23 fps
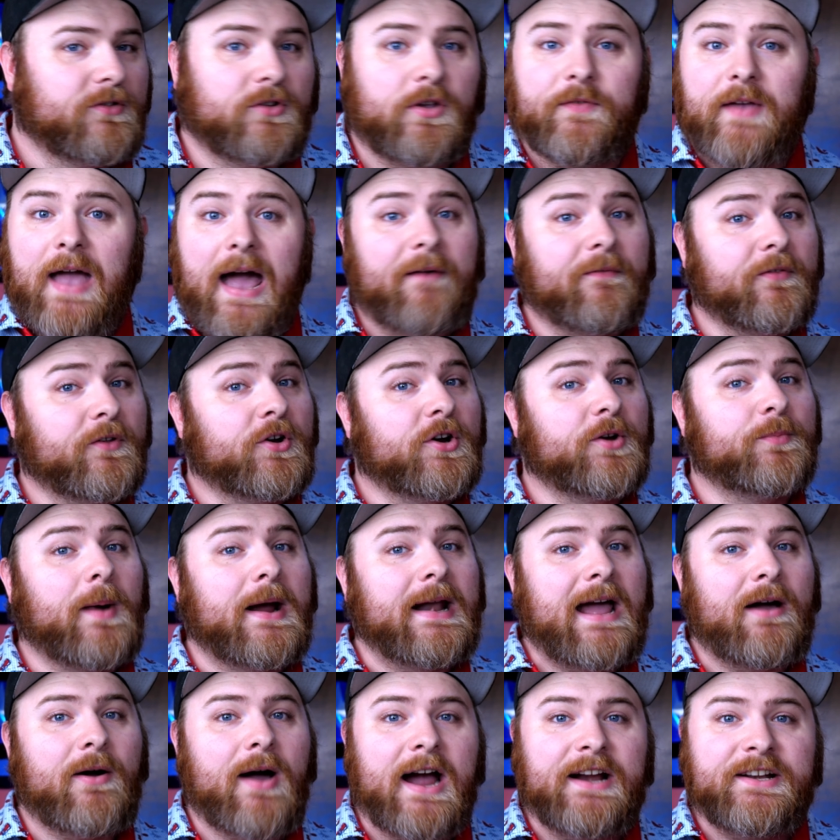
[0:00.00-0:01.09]
So if you haven't heard by
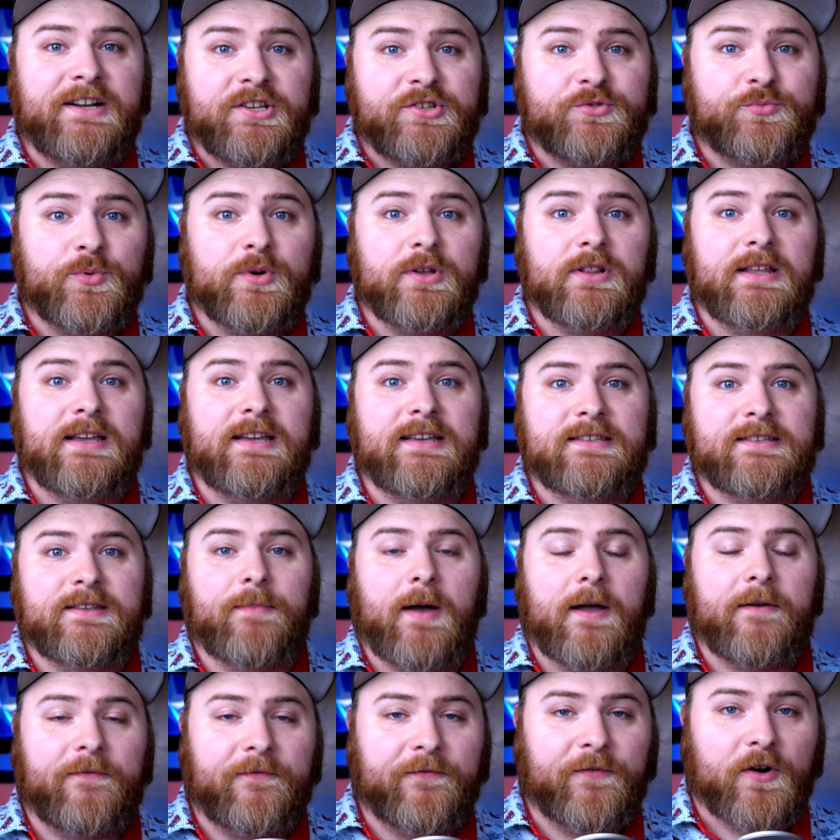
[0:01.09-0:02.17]
now, I just released
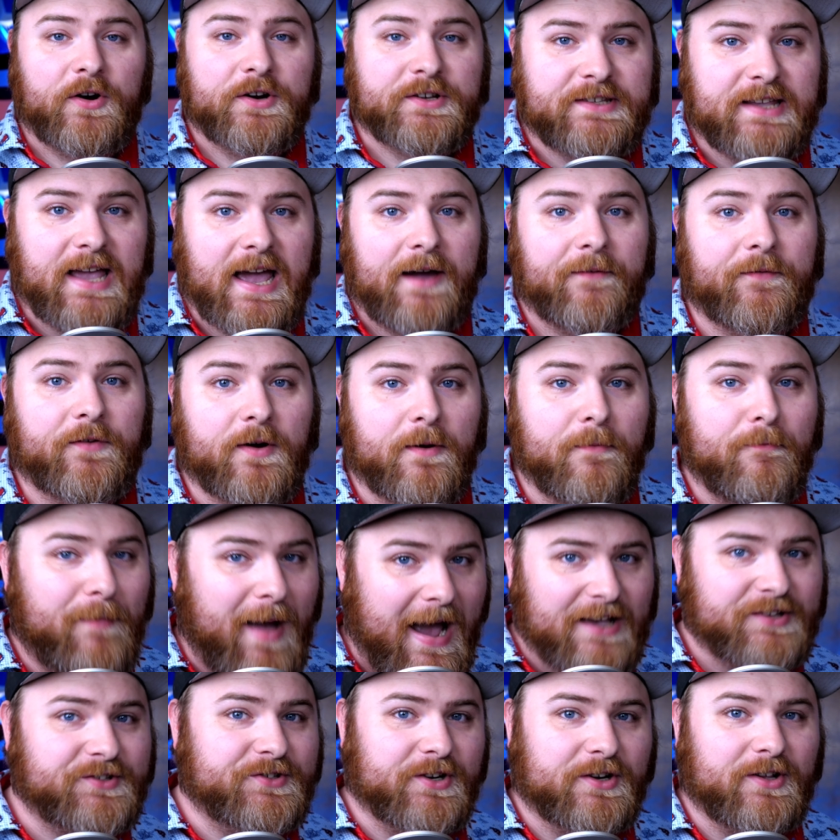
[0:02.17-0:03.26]
my first ever
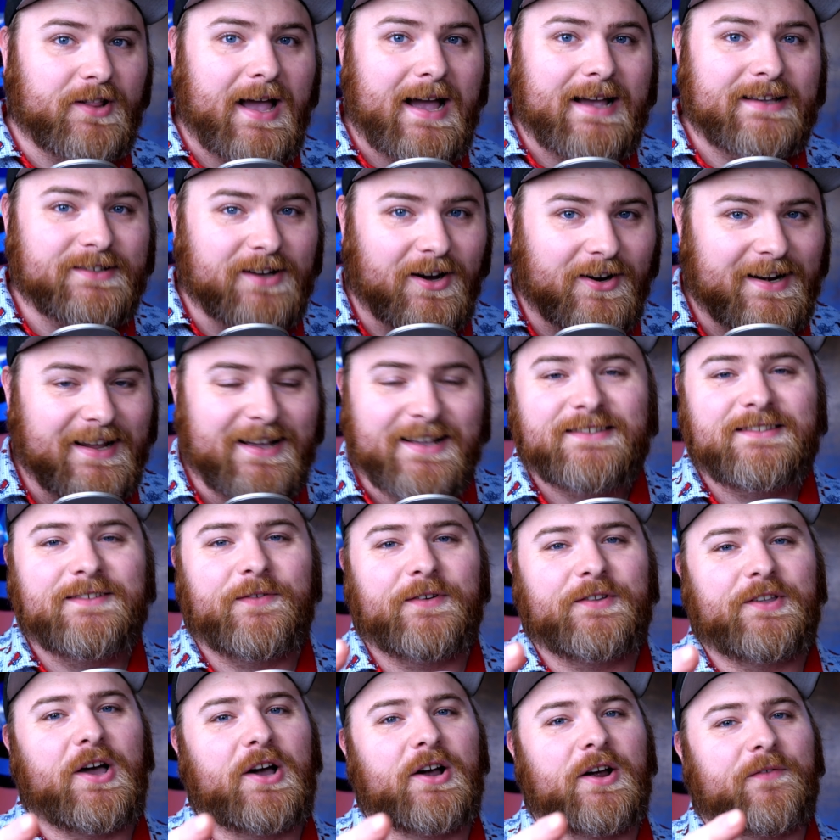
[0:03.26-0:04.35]
masterclass on instant
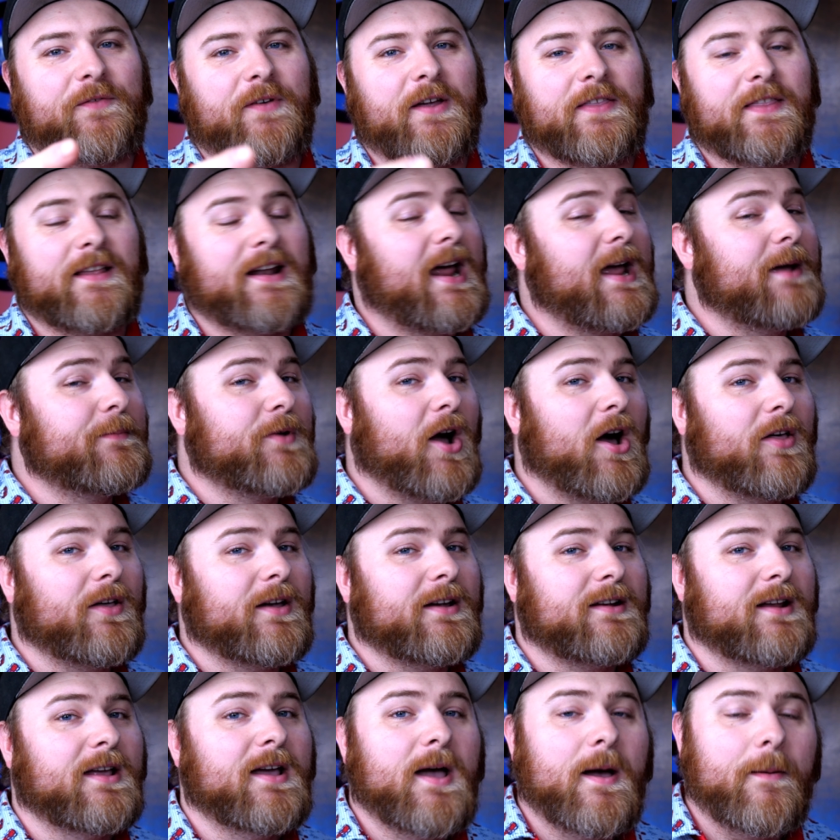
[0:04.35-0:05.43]
photography that I'm
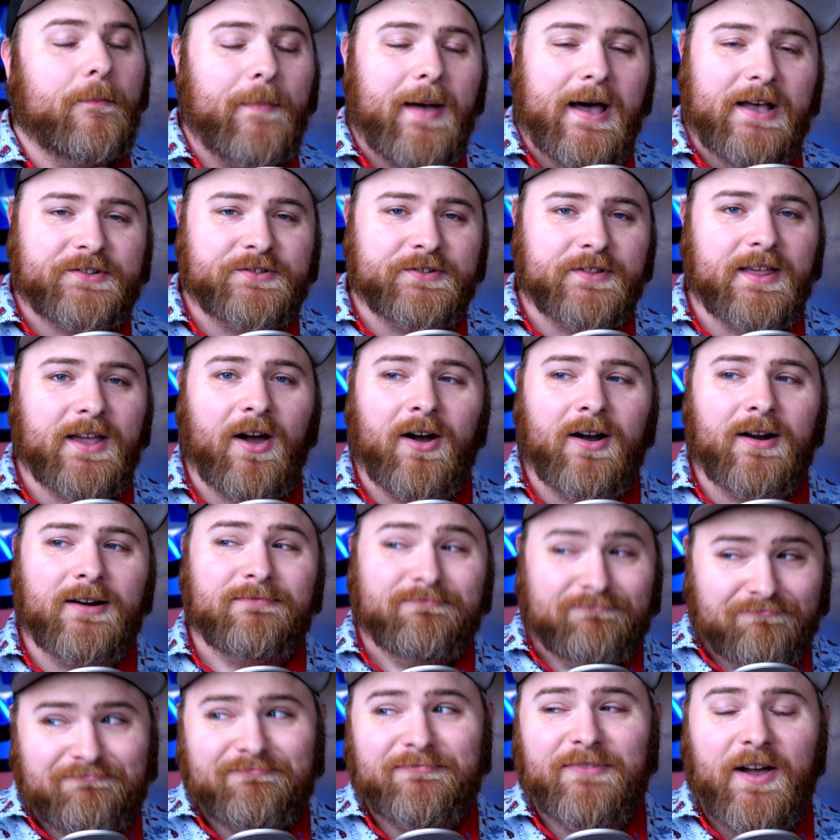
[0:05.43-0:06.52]
calling Master the Art
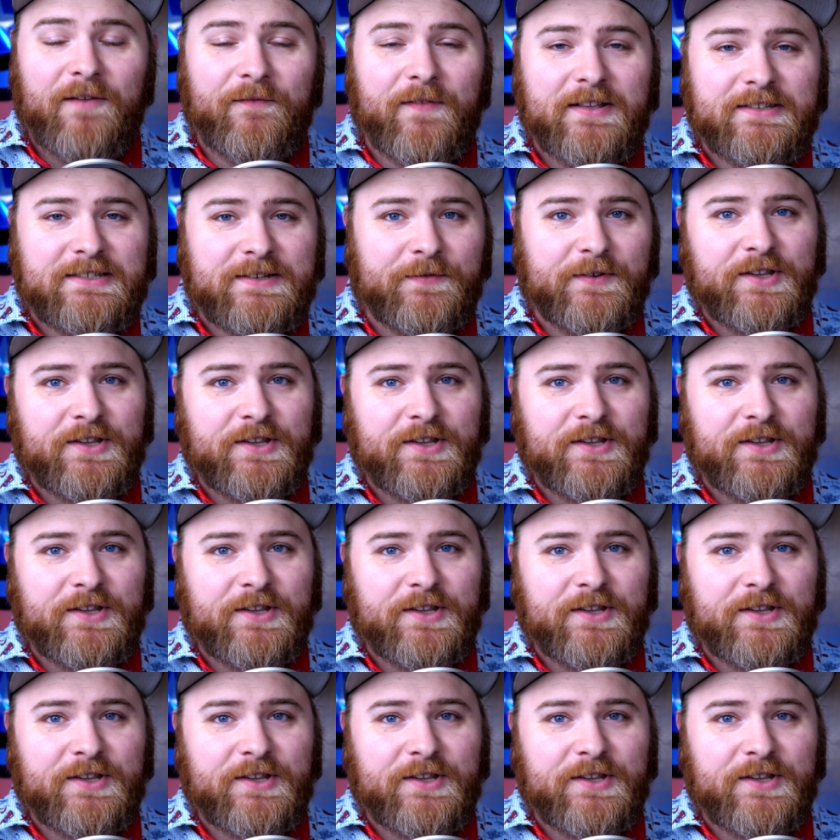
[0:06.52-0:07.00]
of Instant